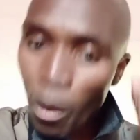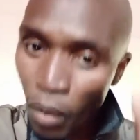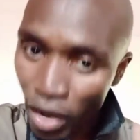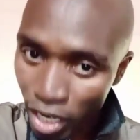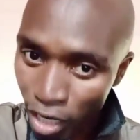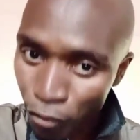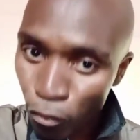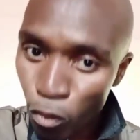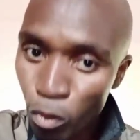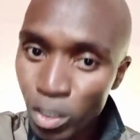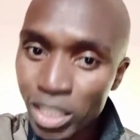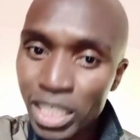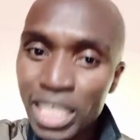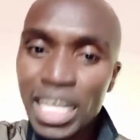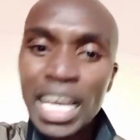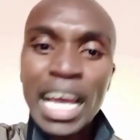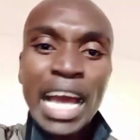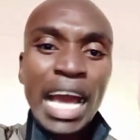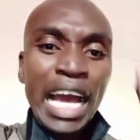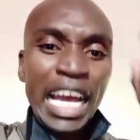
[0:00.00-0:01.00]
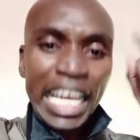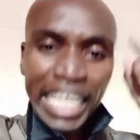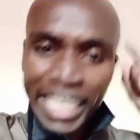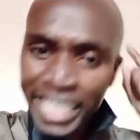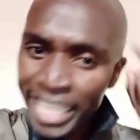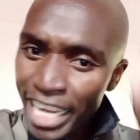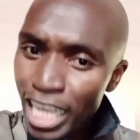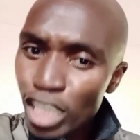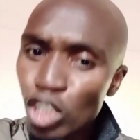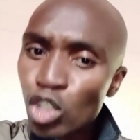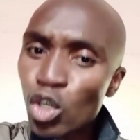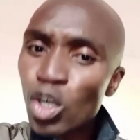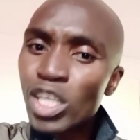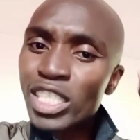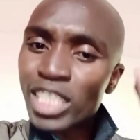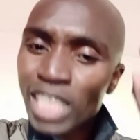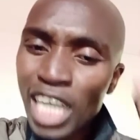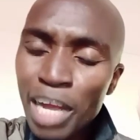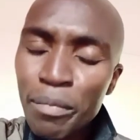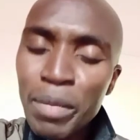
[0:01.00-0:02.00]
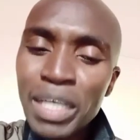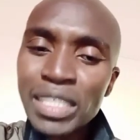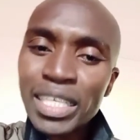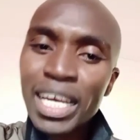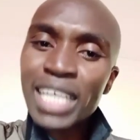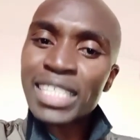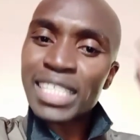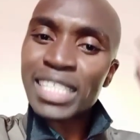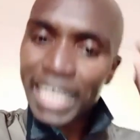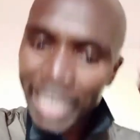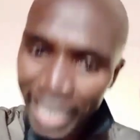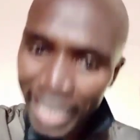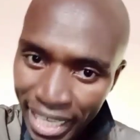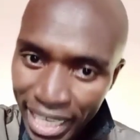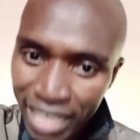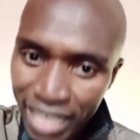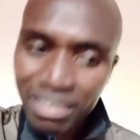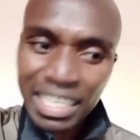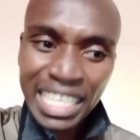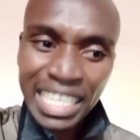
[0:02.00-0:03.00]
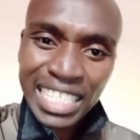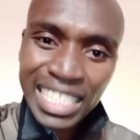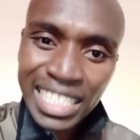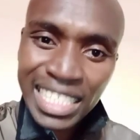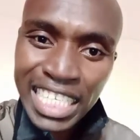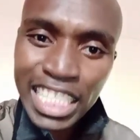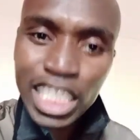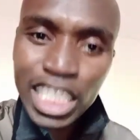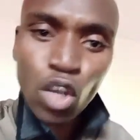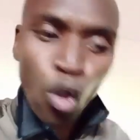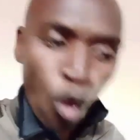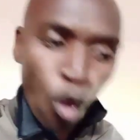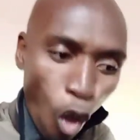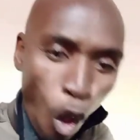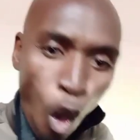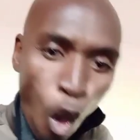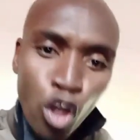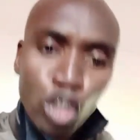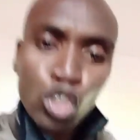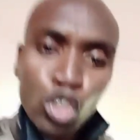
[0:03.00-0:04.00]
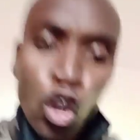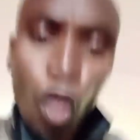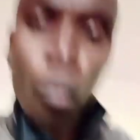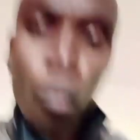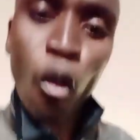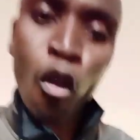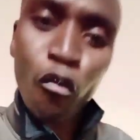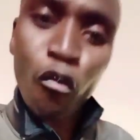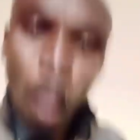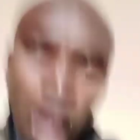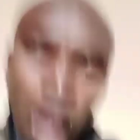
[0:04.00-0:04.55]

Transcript: revolution. Nelson Chamisa's ass is sitting on top of